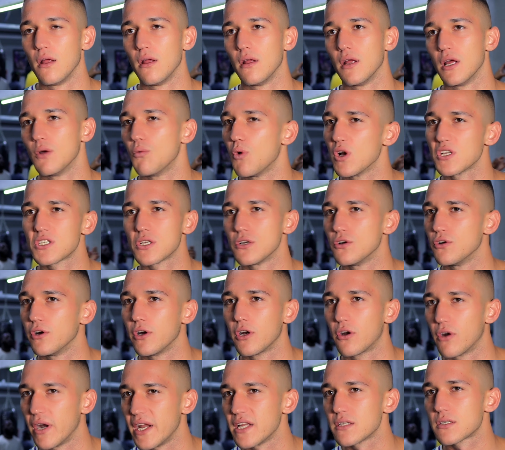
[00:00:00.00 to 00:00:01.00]
it wasn't a
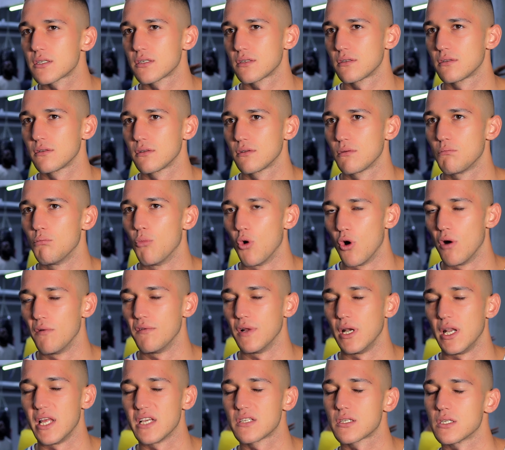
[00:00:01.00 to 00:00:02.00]
regret, more of
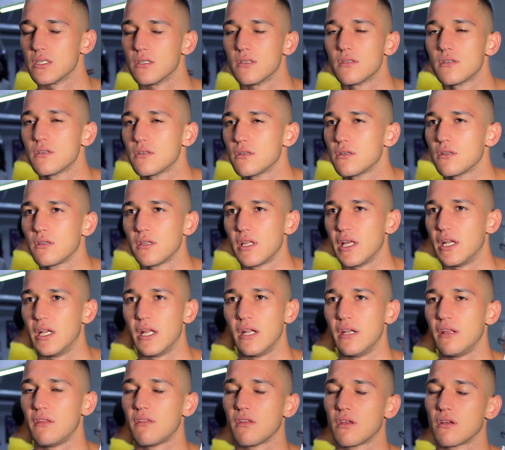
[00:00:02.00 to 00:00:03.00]
a lesson than
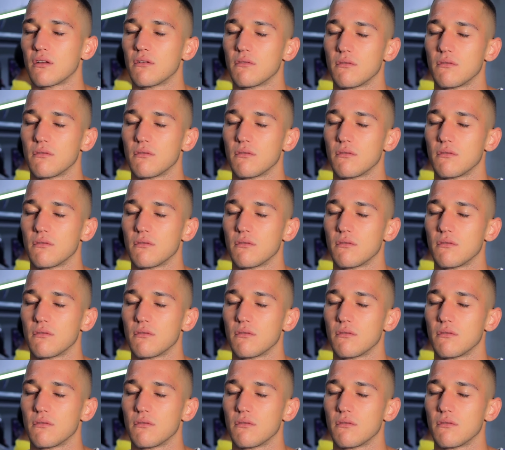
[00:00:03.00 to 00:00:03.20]
anything.